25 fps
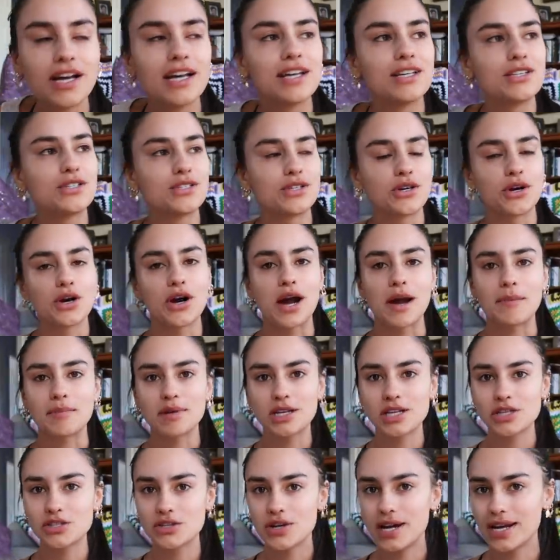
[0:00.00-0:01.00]
So I'm
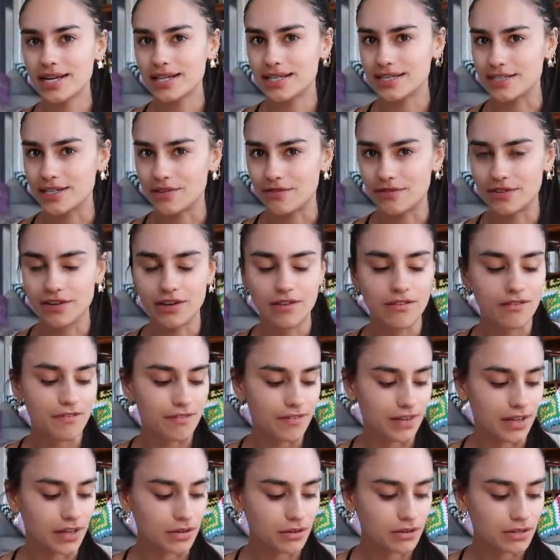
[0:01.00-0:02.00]
gonna try a different
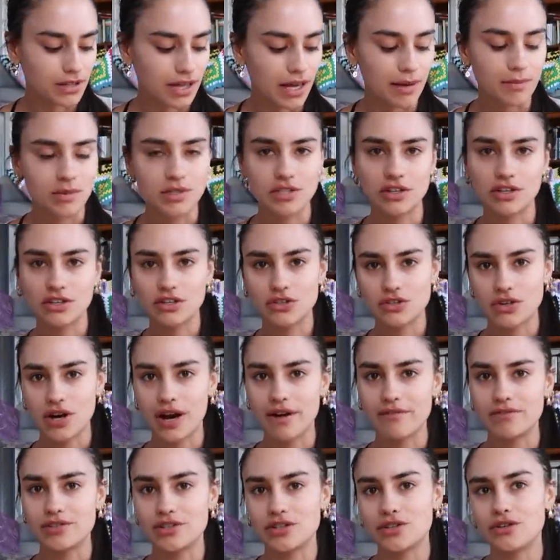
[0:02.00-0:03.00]
field that I'm just gonna
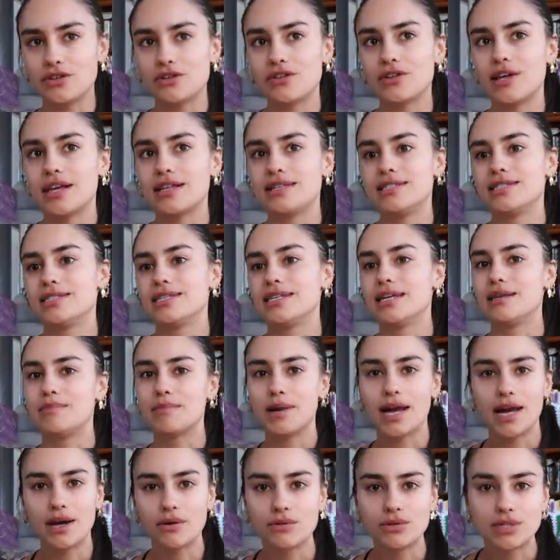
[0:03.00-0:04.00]
drive to that's in
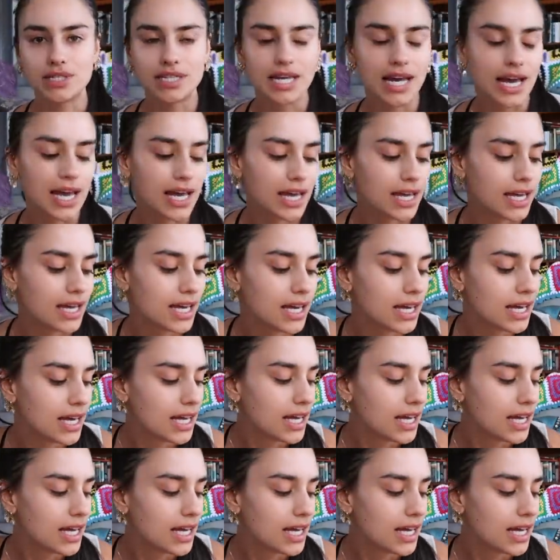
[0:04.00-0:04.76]
my LGA.